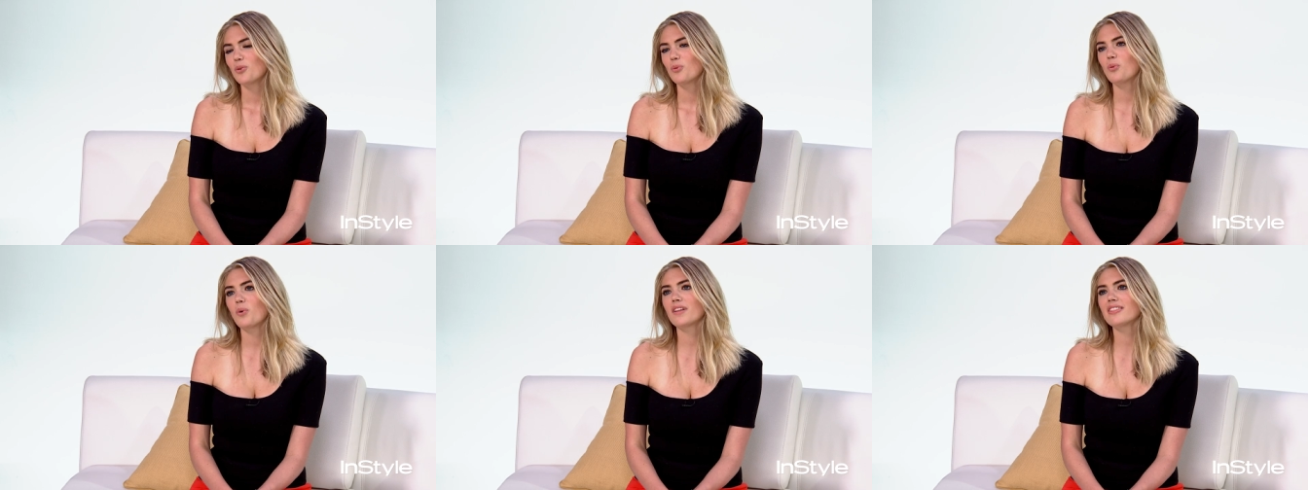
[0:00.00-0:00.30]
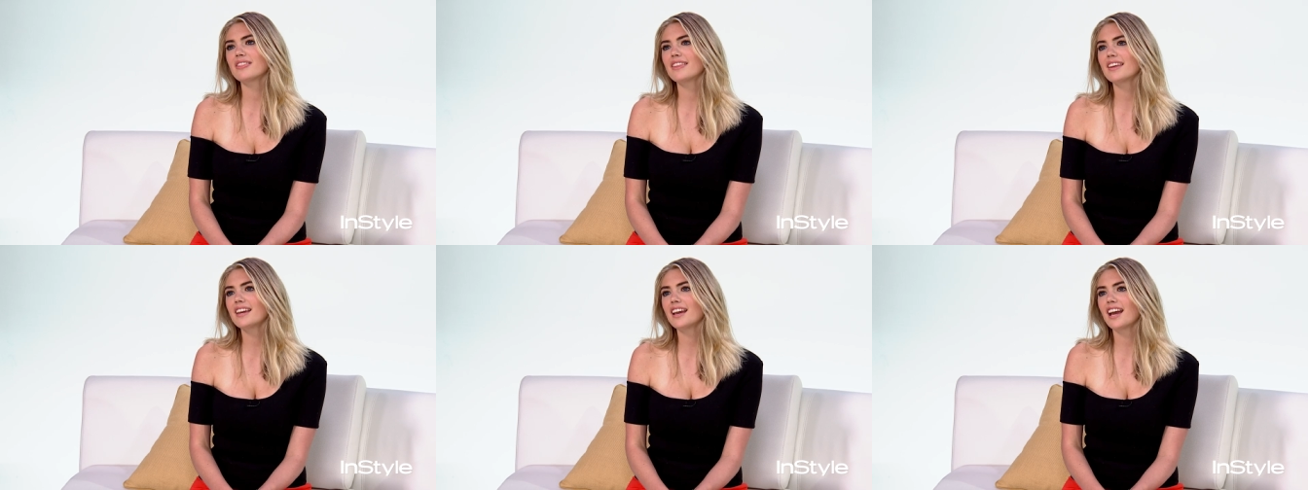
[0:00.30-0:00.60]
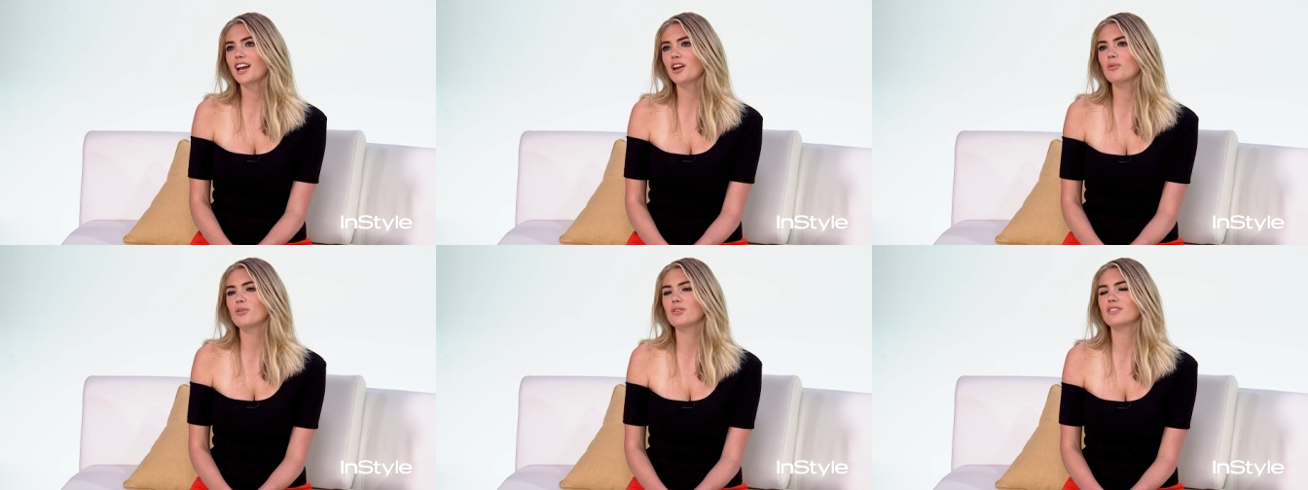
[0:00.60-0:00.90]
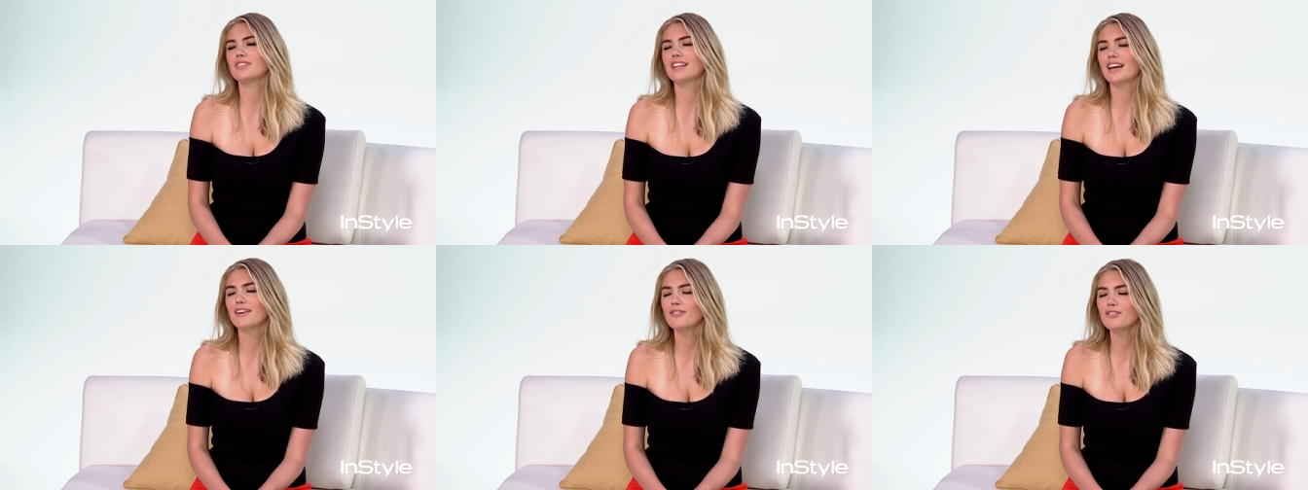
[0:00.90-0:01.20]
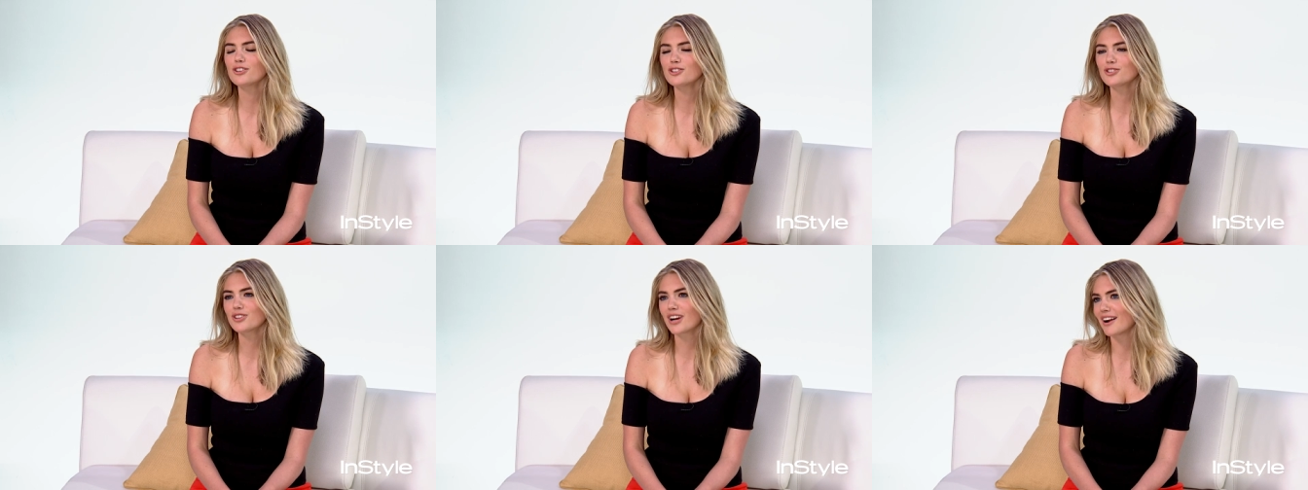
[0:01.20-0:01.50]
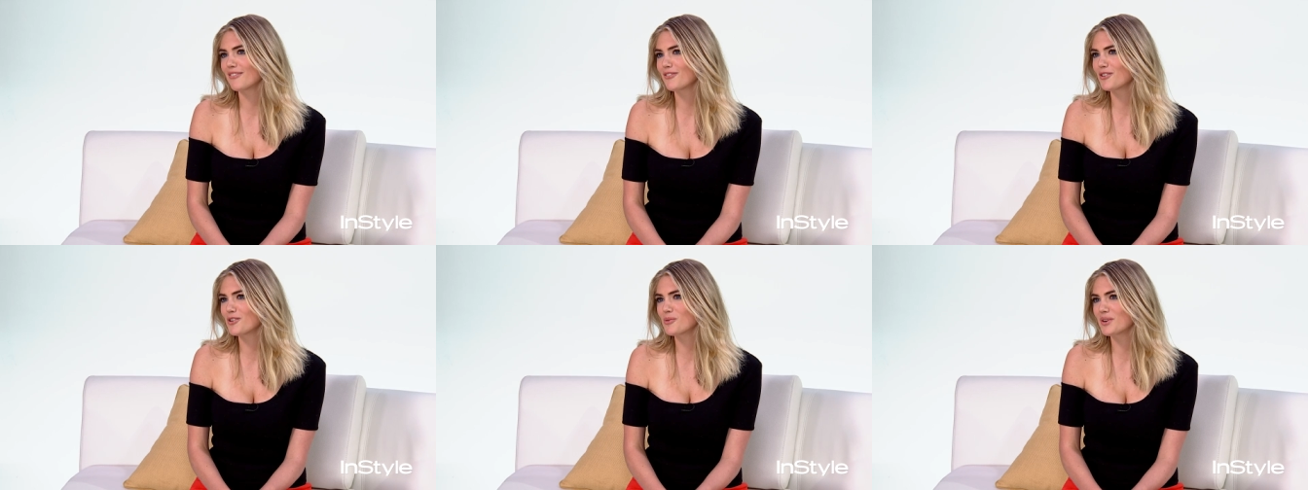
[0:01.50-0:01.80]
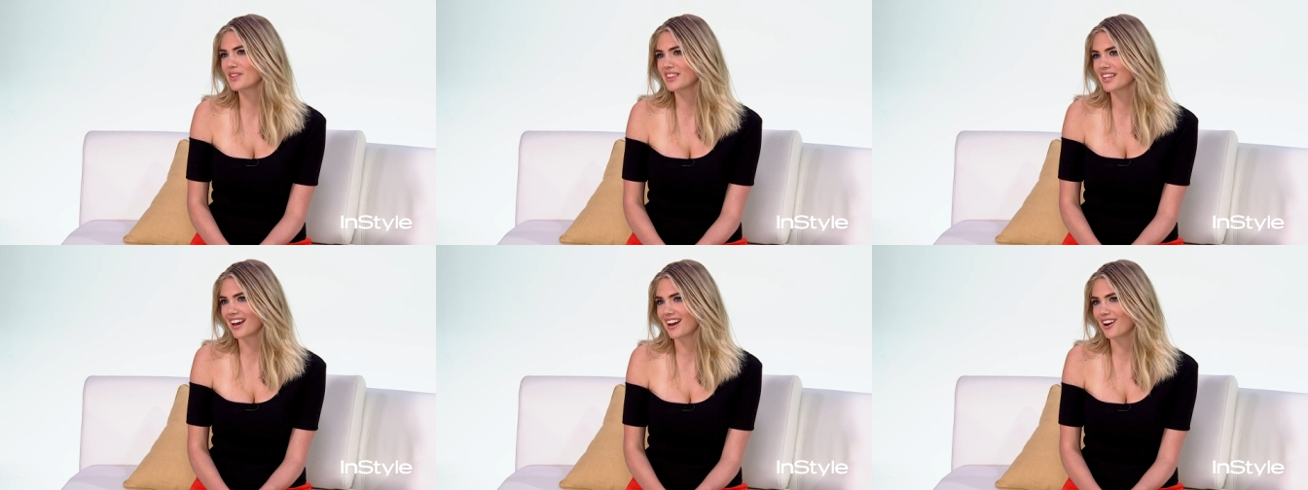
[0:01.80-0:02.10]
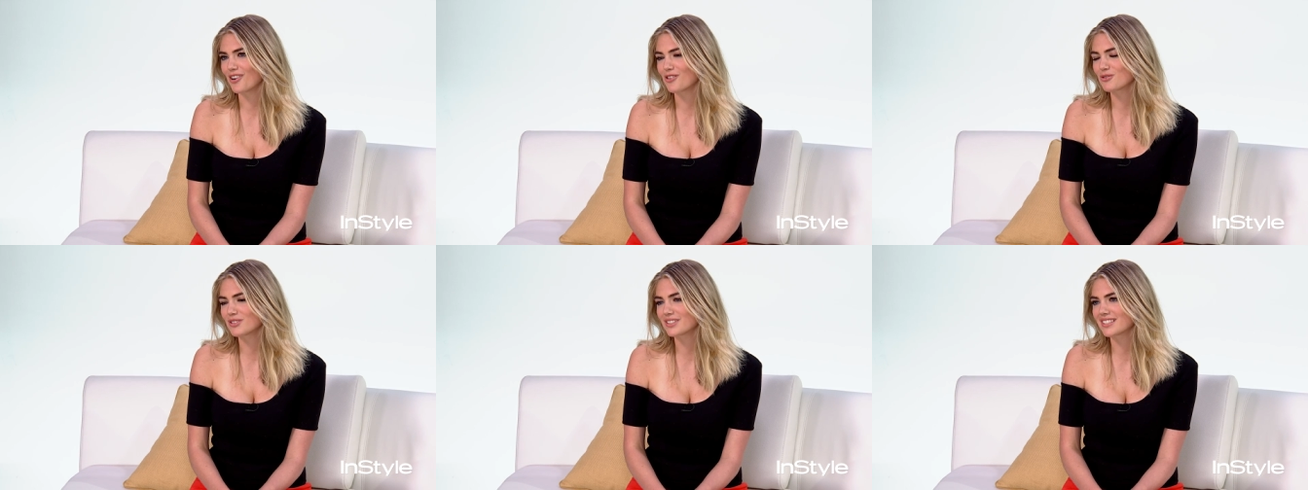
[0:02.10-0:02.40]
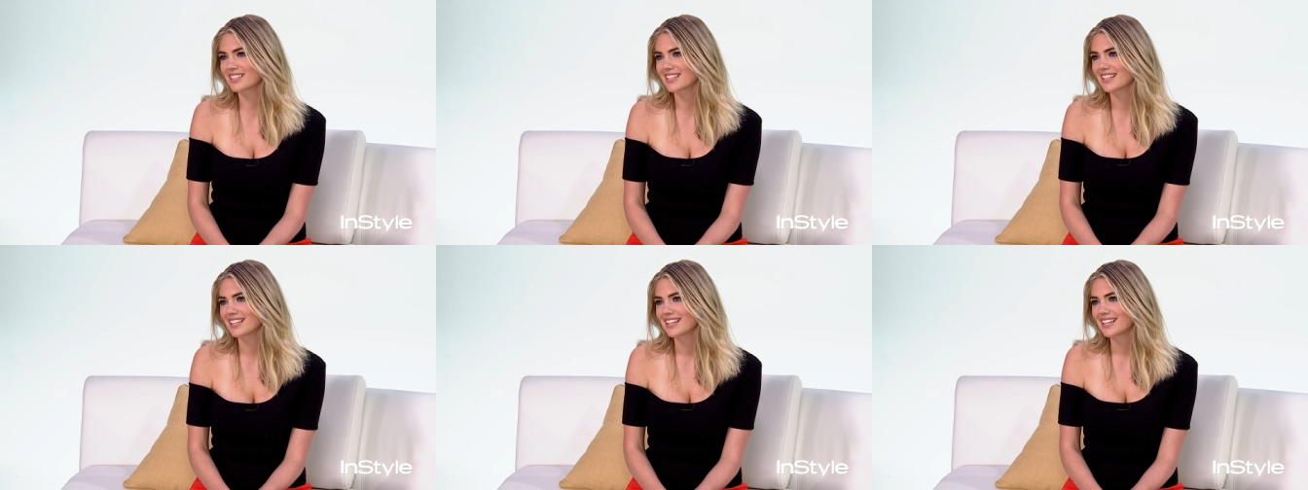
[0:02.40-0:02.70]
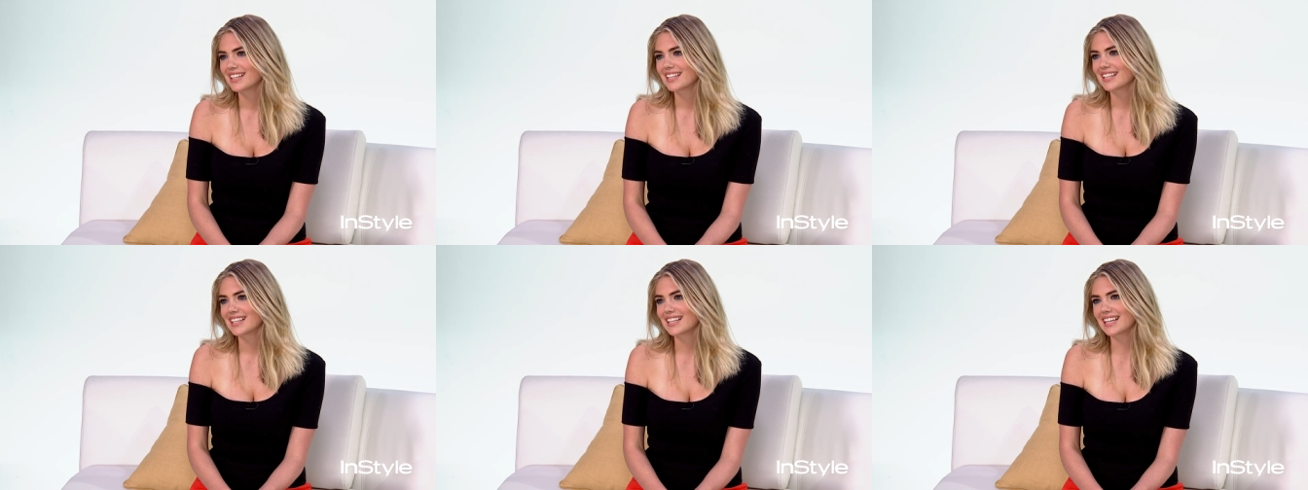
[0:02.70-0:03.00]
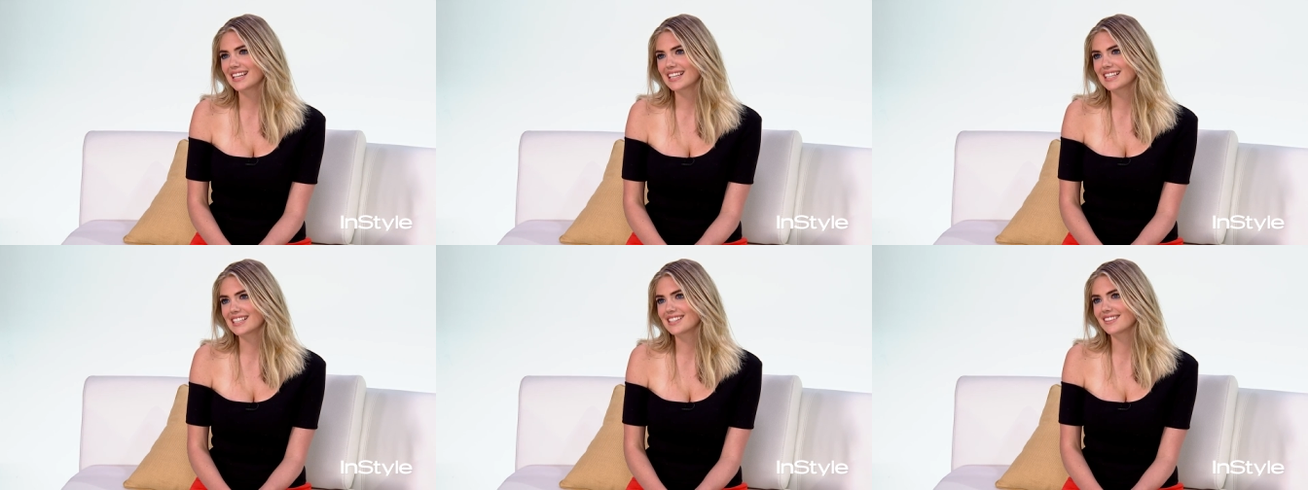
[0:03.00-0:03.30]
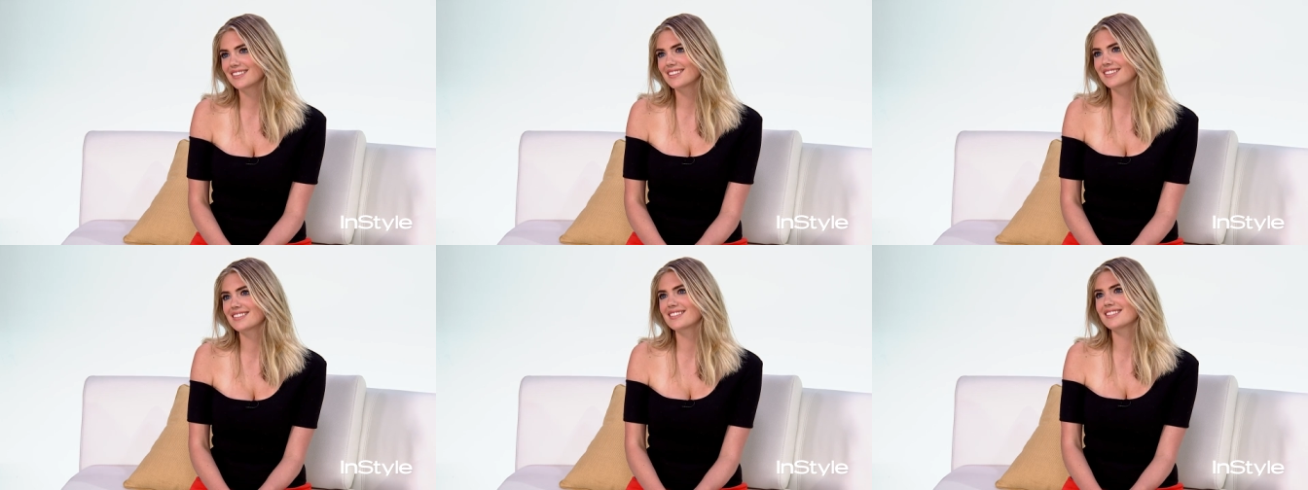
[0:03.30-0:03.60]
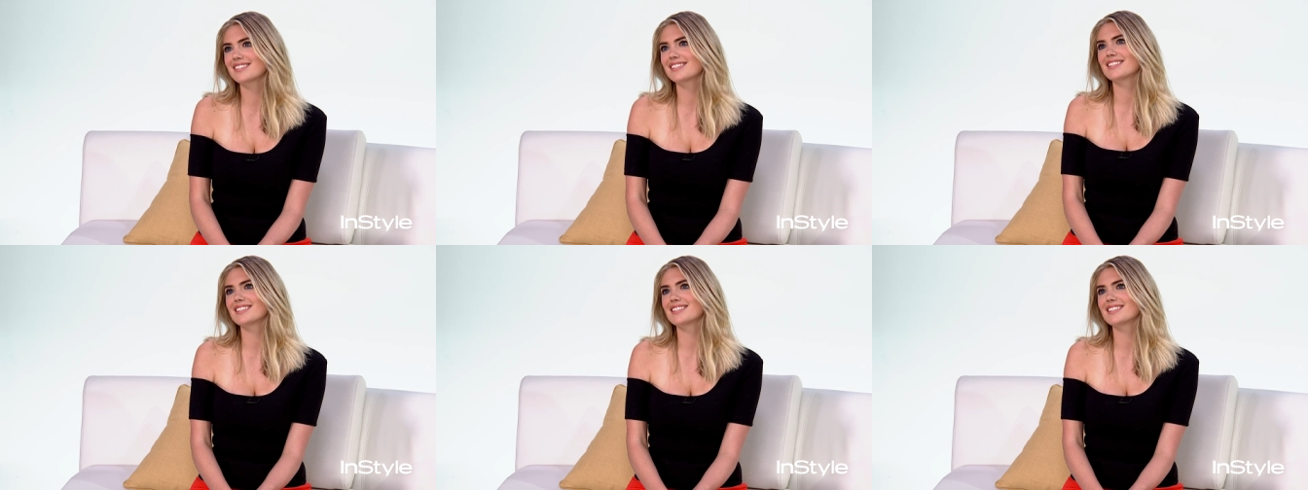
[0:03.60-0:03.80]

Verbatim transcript: One thing I will never travel without is